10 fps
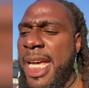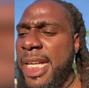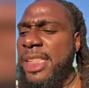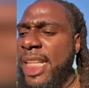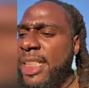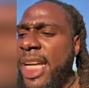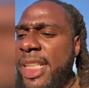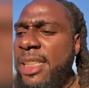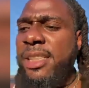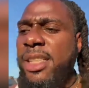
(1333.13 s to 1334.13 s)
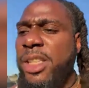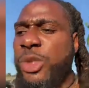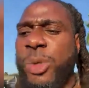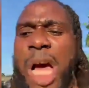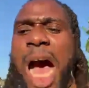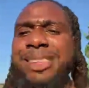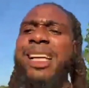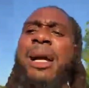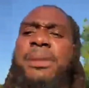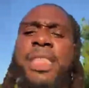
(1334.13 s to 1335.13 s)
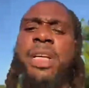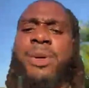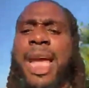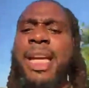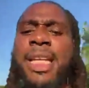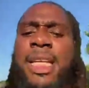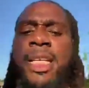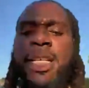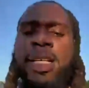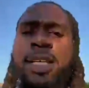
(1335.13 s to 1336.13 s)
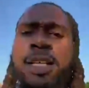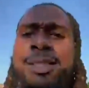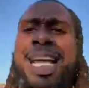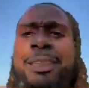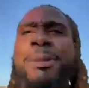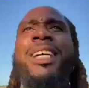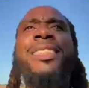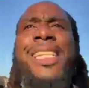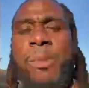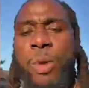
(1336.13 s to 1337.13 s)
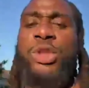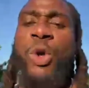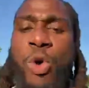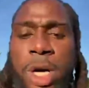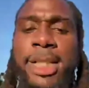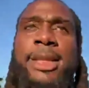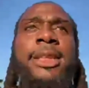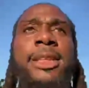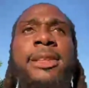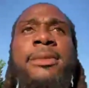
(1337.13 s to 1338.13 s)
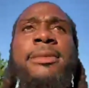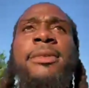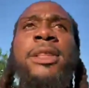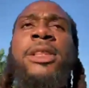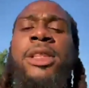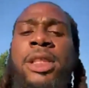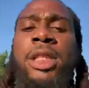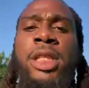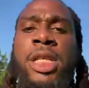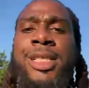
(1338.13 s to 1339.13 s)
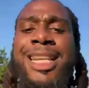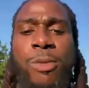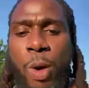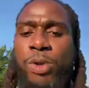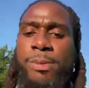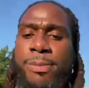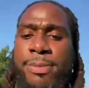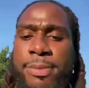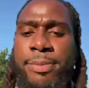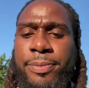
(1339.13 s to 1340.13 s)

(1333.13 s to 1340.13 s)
doing an autopsy. Okay, that's because they want your organs. They want them.